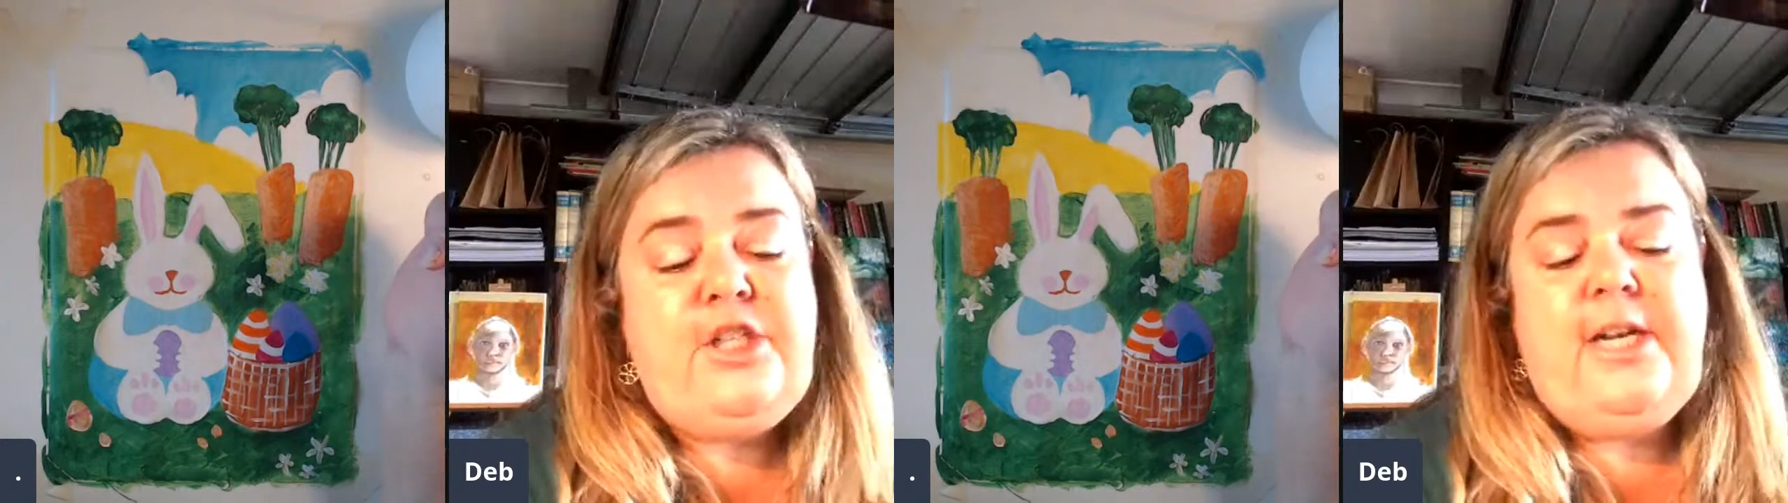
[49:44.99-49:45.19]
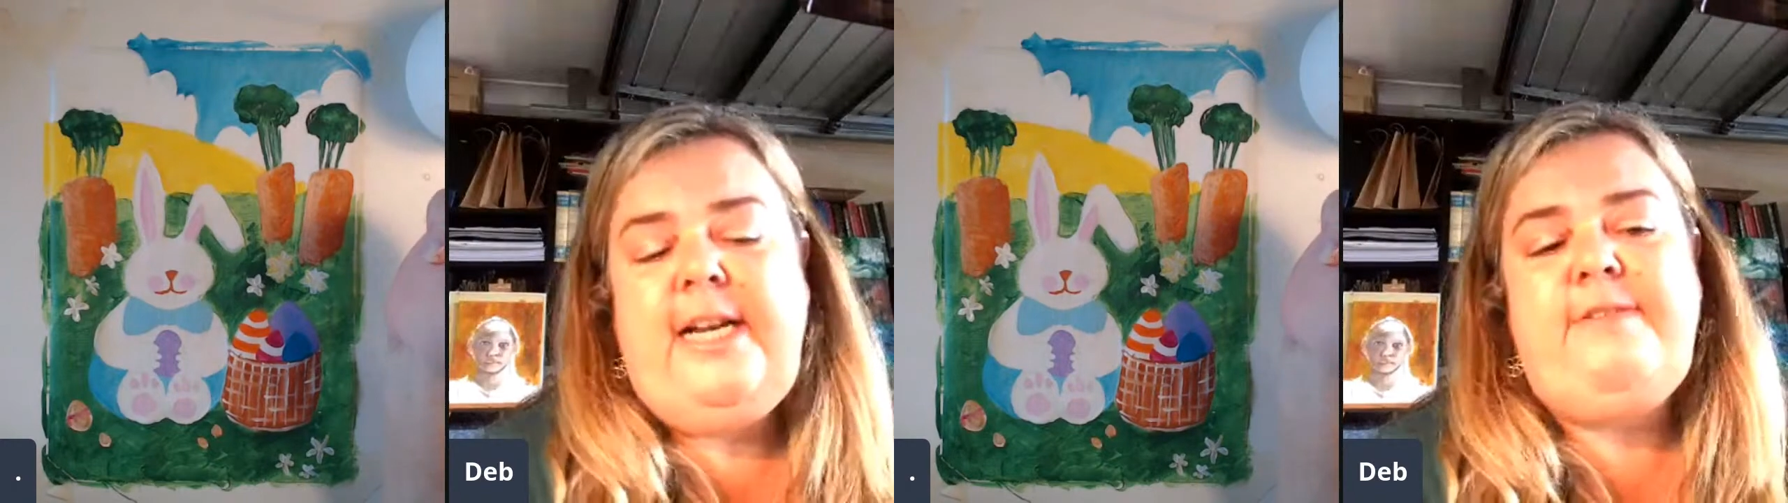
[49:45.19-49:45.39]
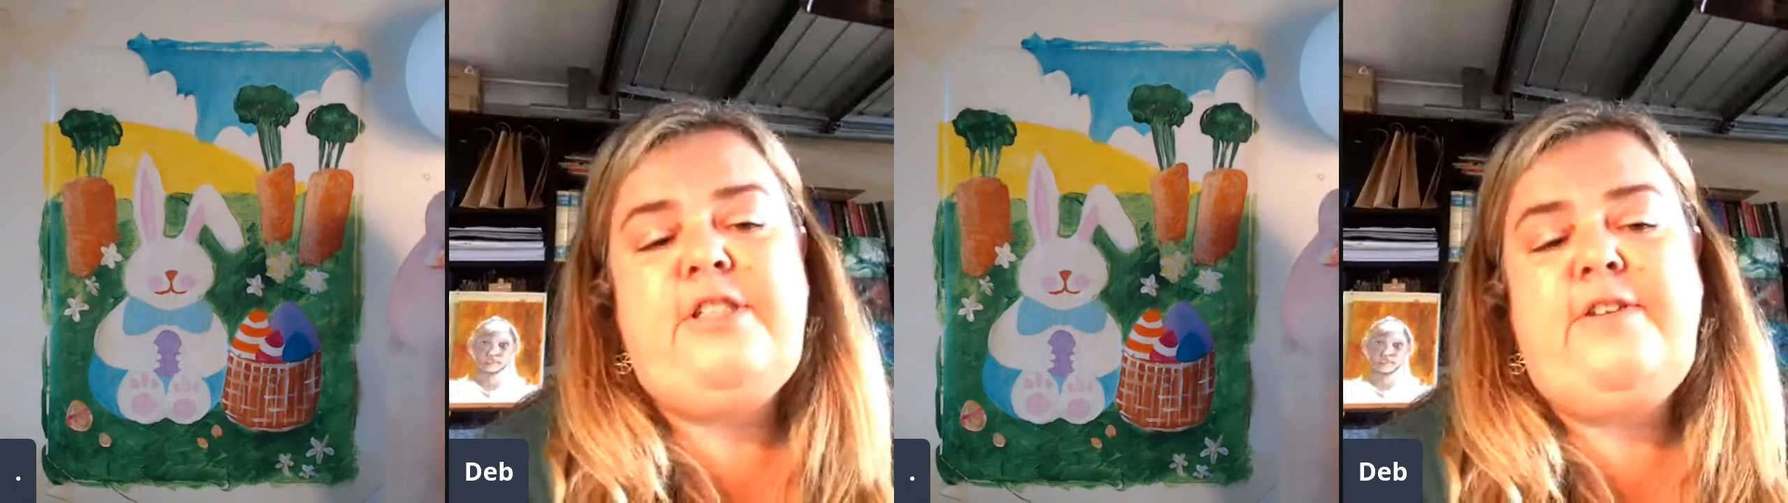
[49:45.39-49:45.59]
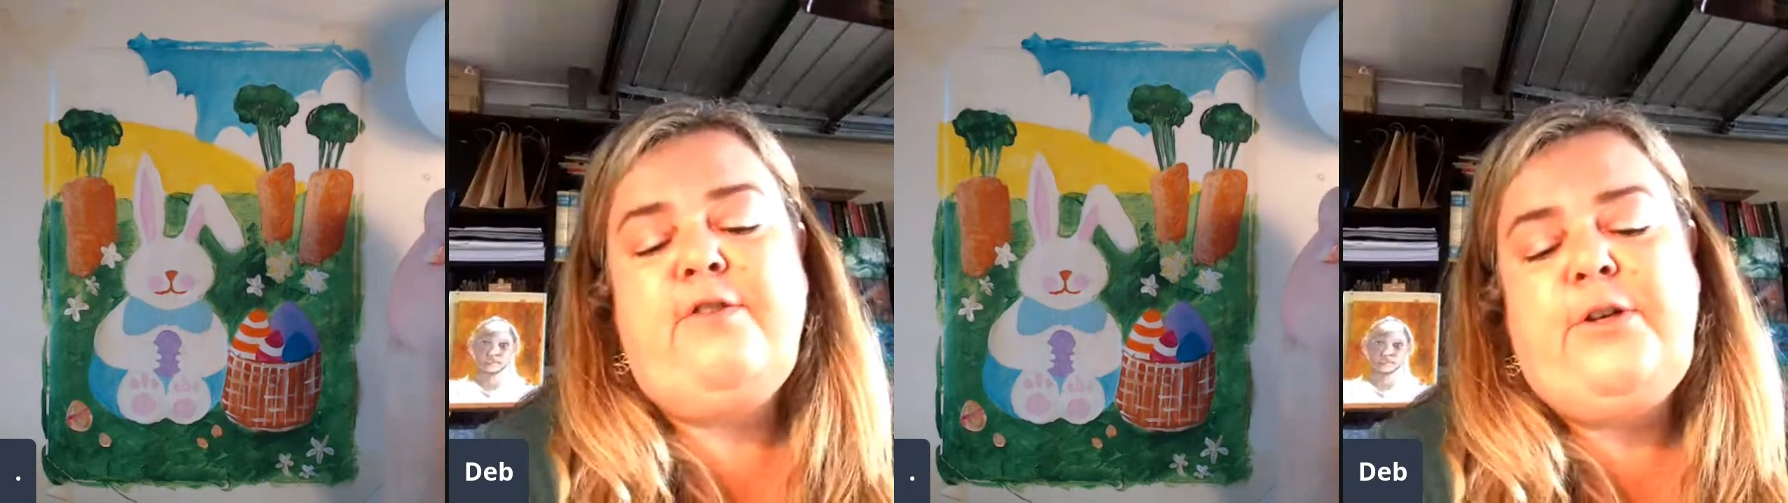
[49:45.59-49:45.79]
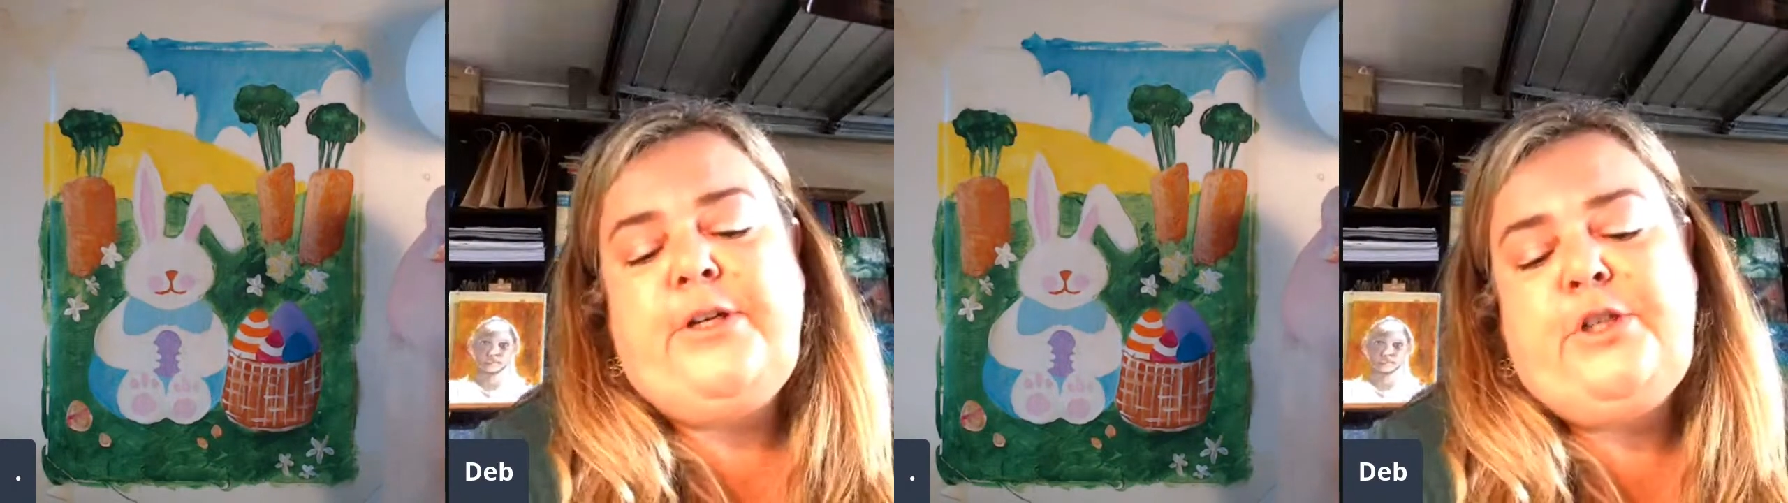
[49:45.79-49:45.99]
You don't have to do
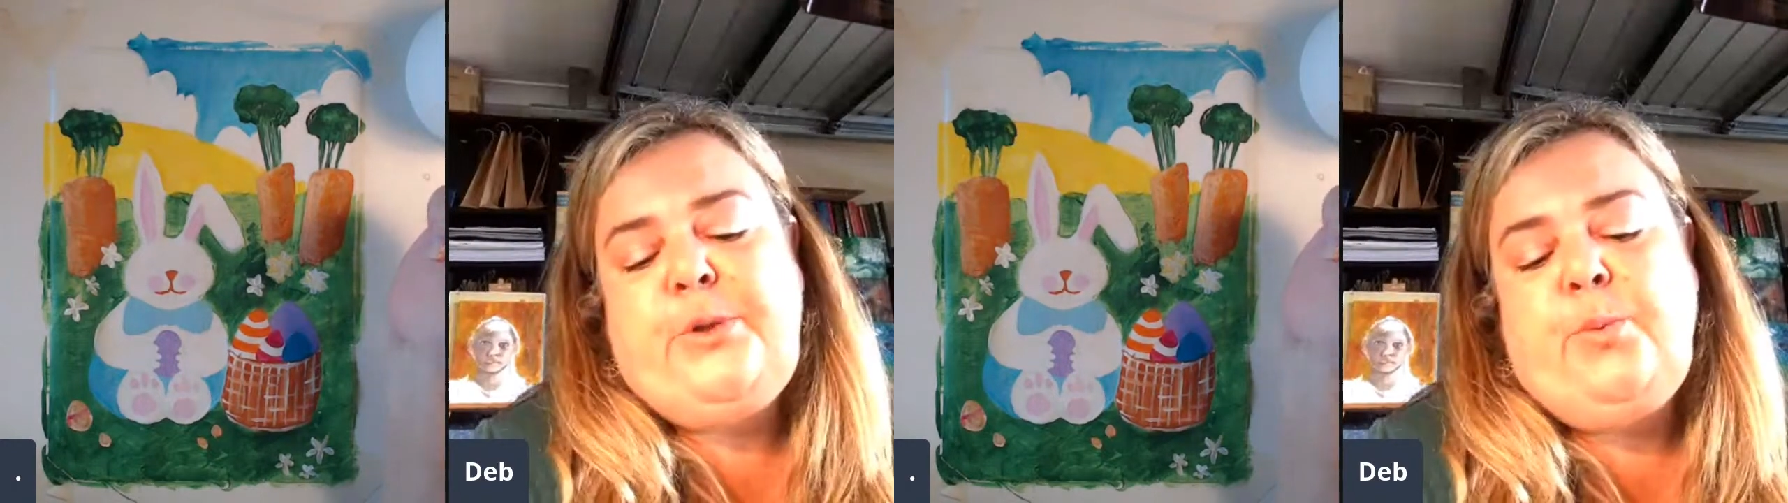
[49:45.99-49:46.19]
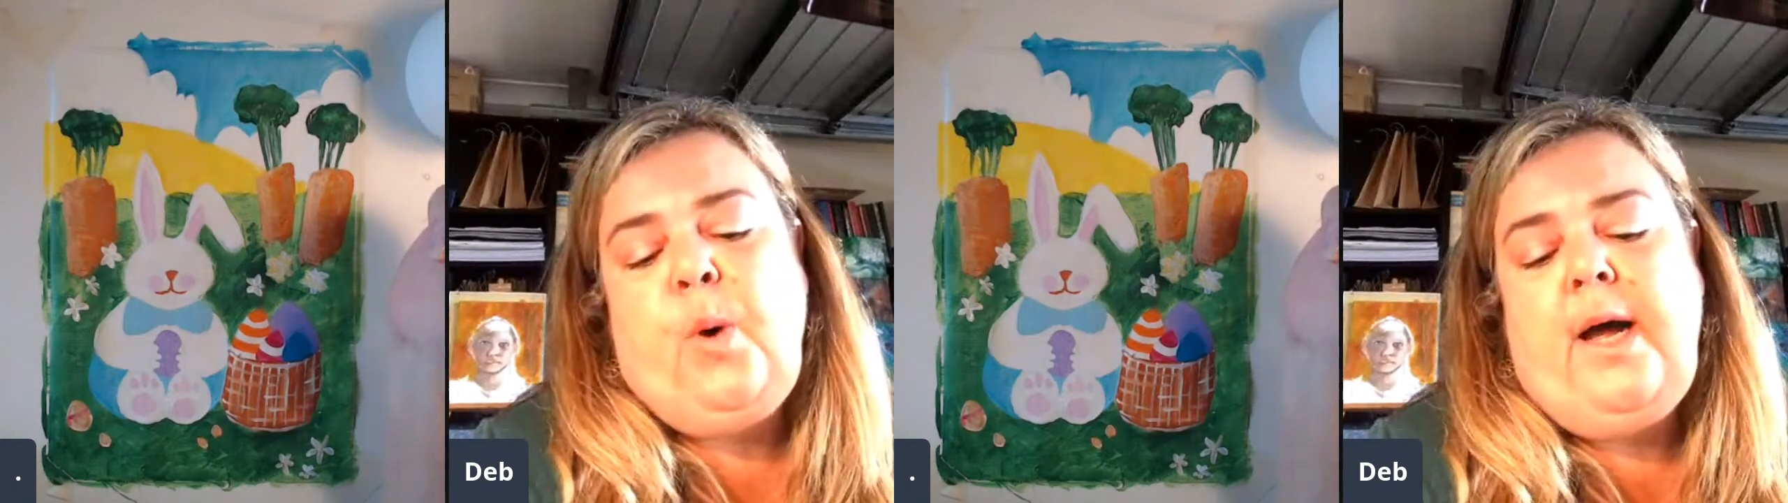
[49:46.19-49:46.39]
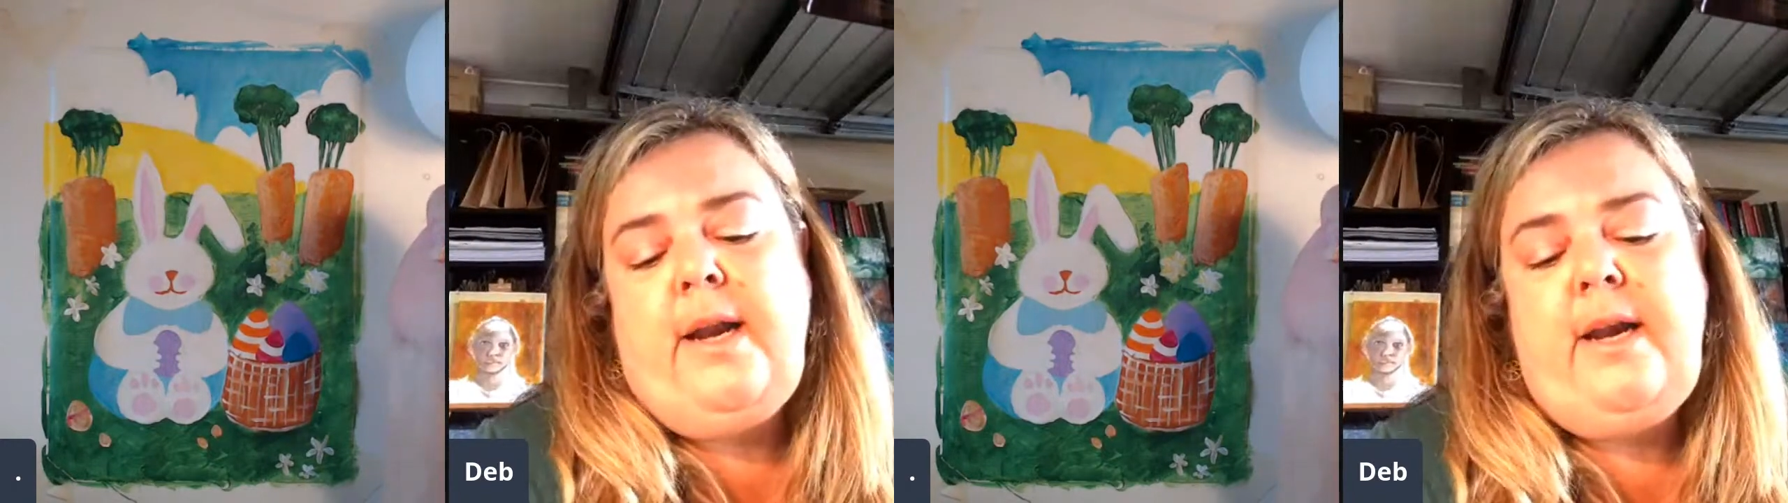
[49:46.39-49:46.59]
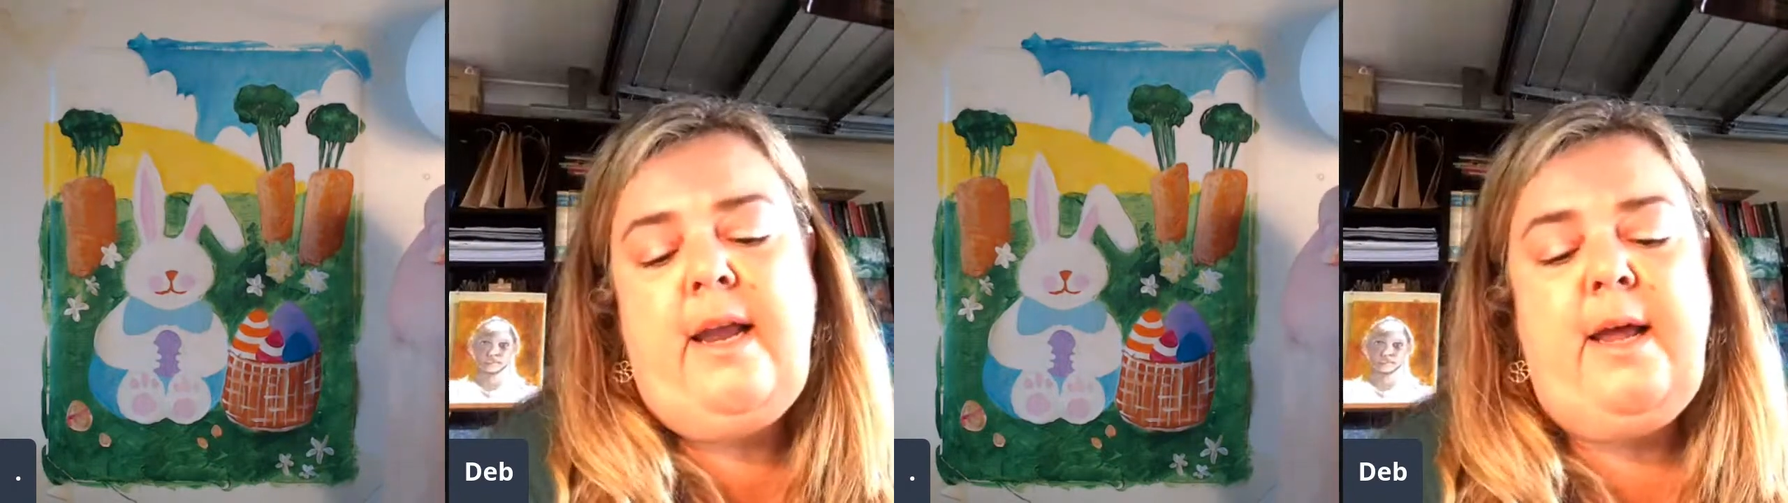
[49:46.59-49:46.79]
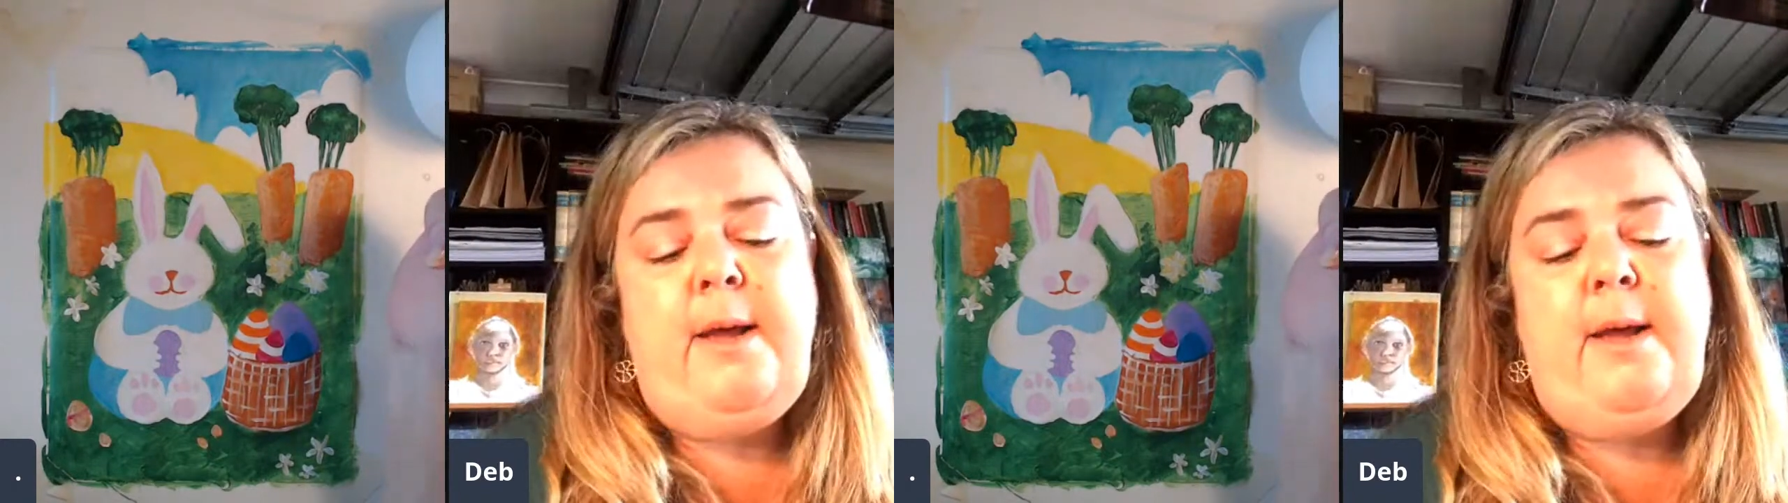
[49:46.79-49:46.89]
4, you could do 1,